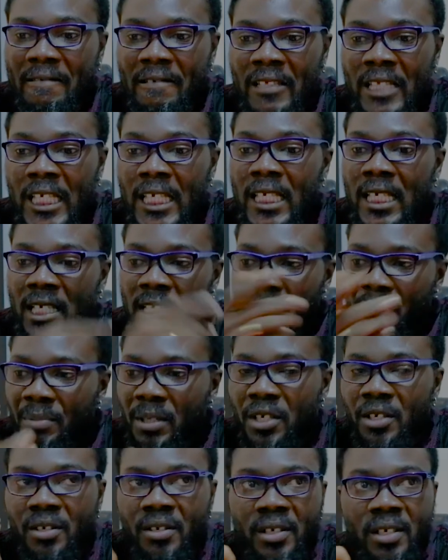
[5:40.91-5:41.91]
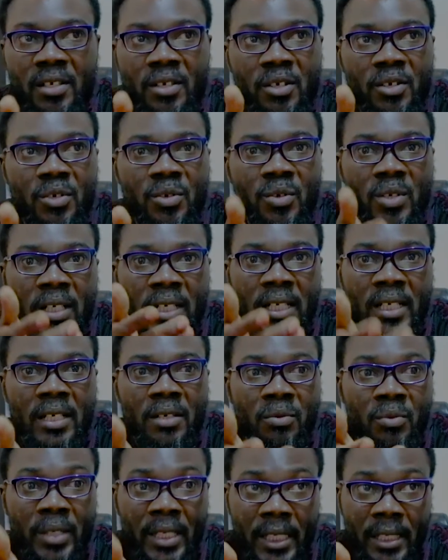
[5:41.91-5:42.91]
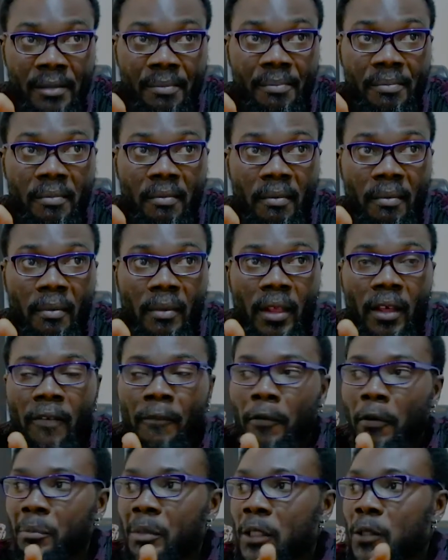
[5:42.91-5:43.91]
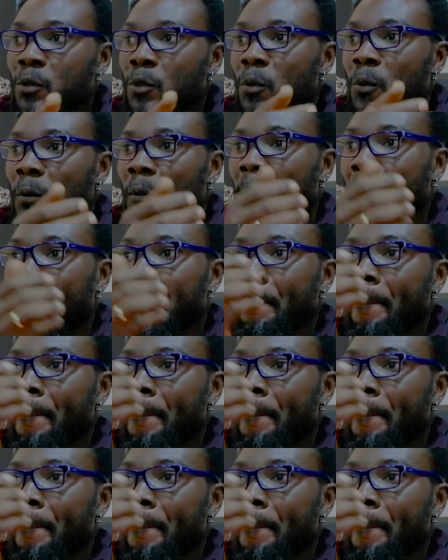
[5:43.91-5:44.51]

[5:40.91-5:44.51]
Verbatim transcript: This exhibition is also another way for me to